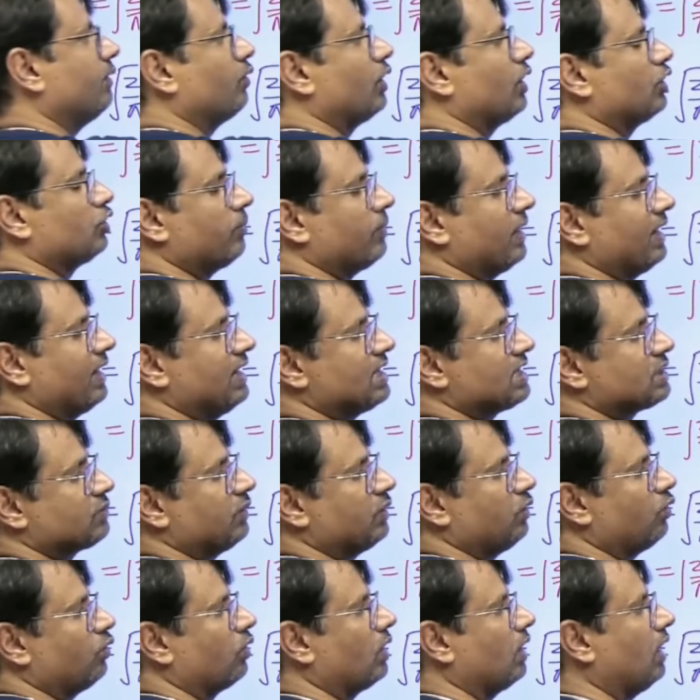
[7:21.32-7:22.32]
will be minus
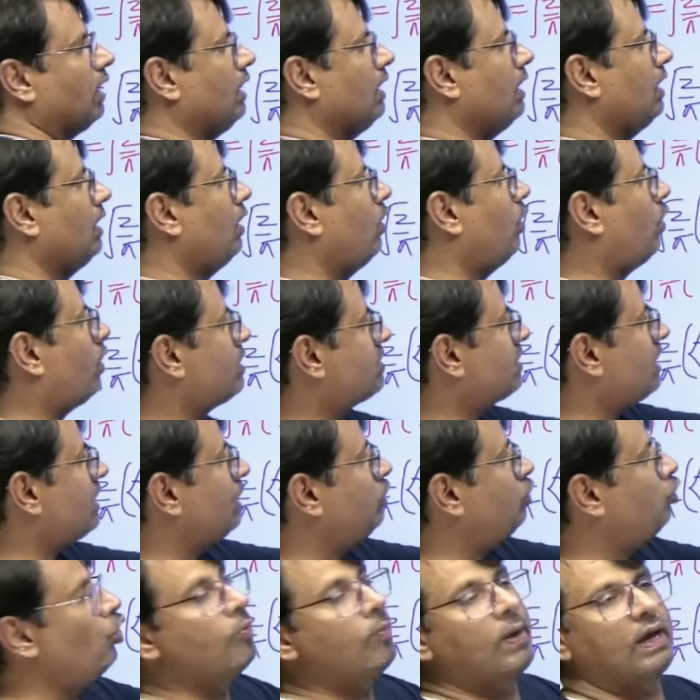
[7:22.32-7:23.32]
1. Note that if you
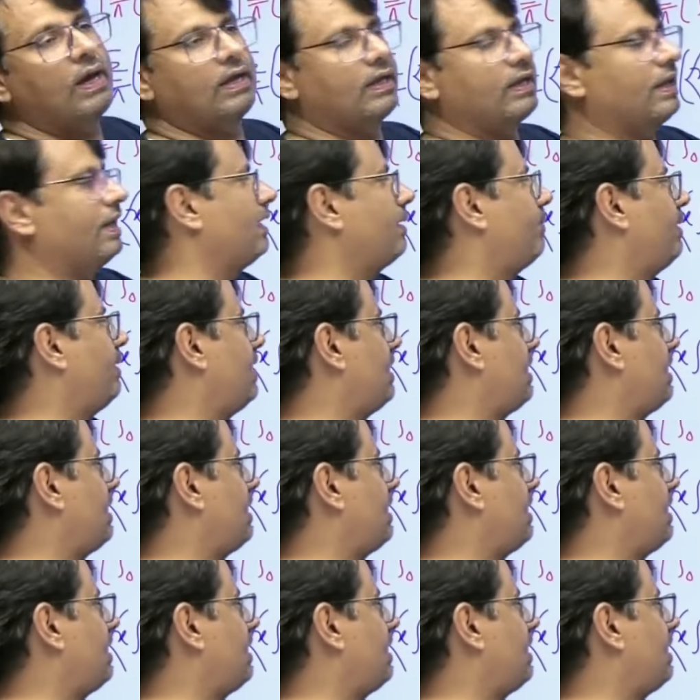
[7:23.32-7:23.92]
differentiate twice,